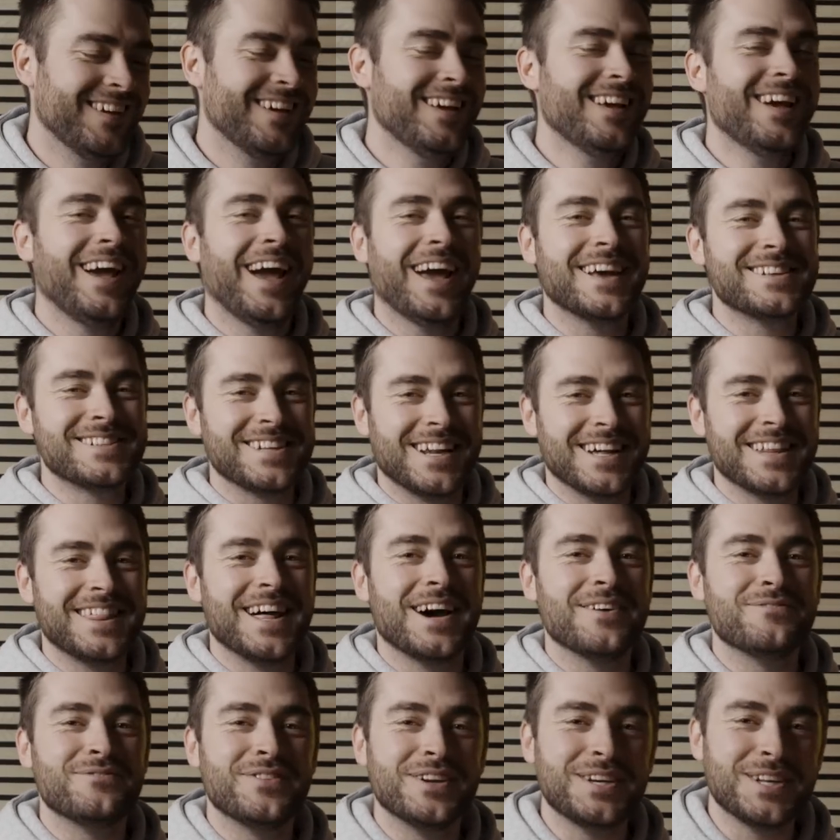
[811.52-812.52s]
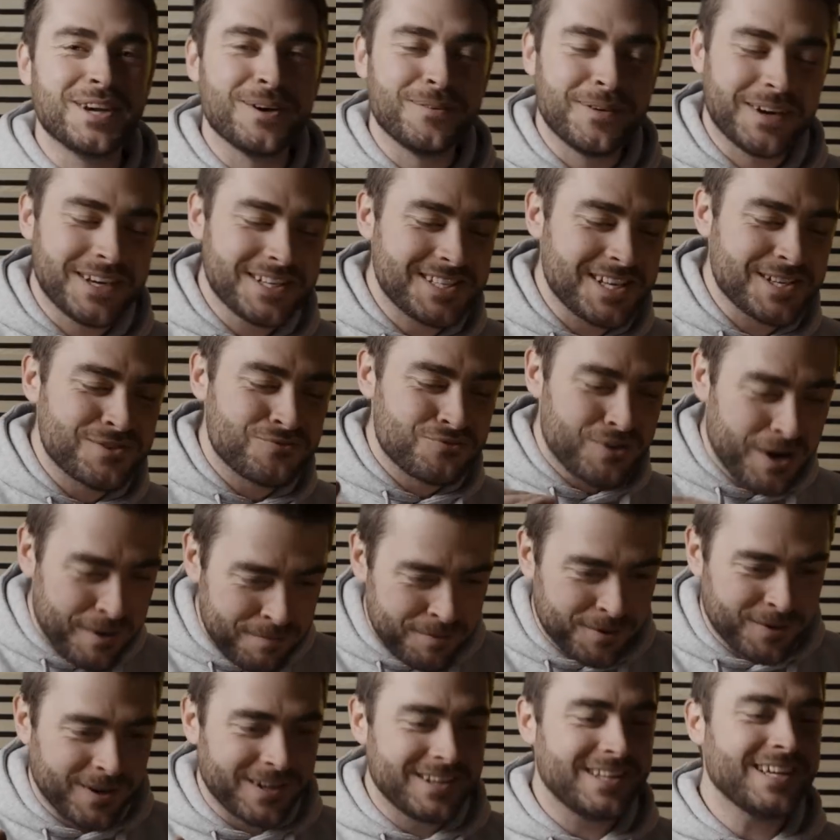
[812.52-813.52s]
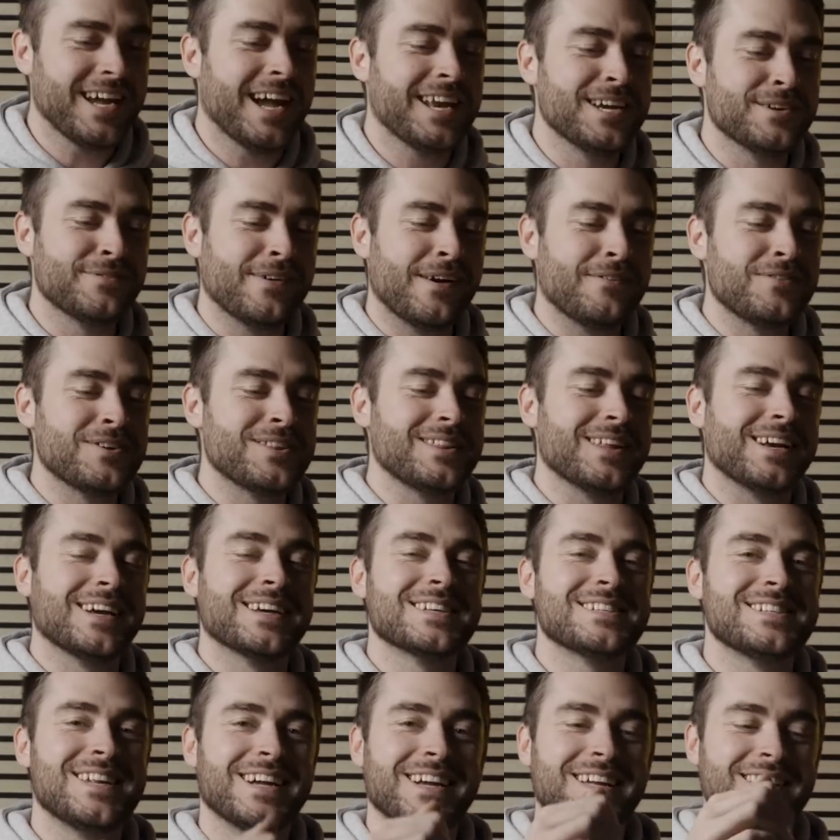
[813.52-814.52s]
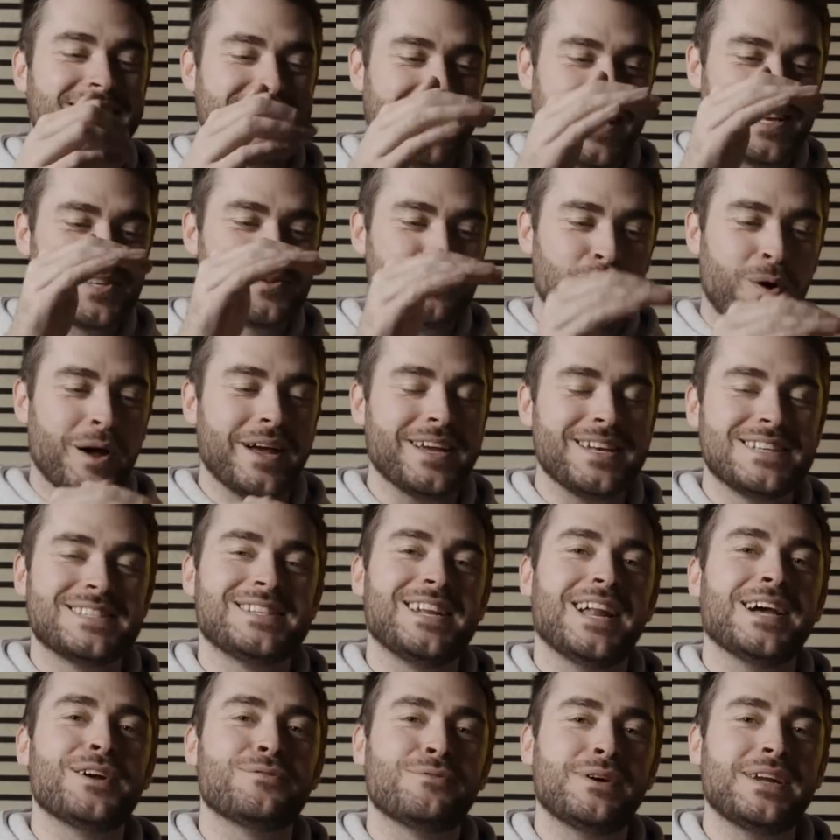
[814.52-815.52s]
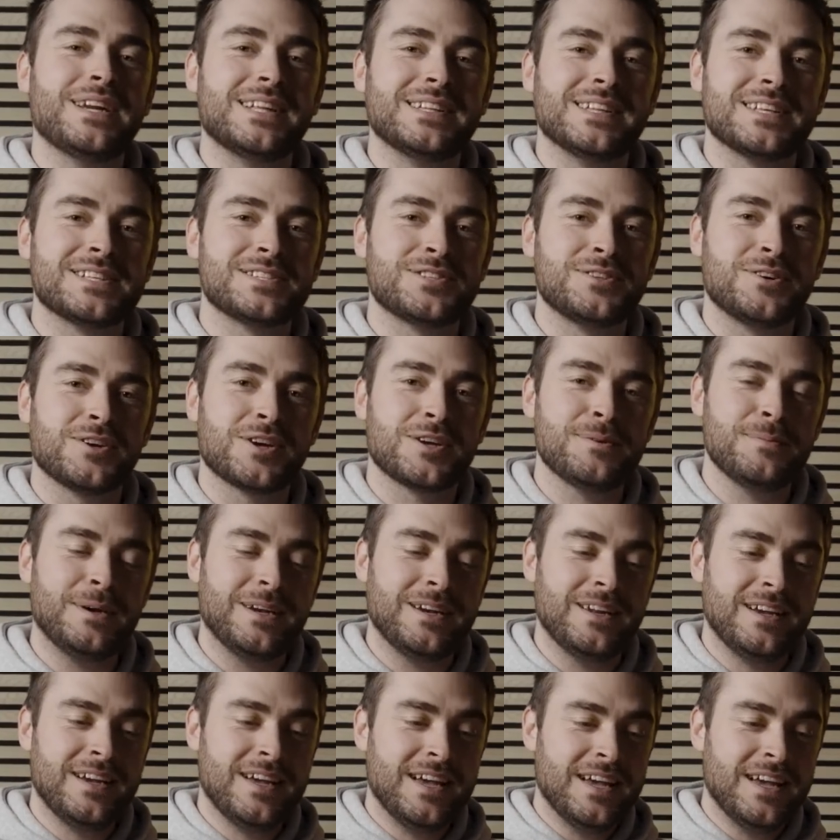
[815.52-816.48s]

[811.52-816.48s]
It's like that video where he says Ripple at the end of everything. It's like, that's what it's like reading this document.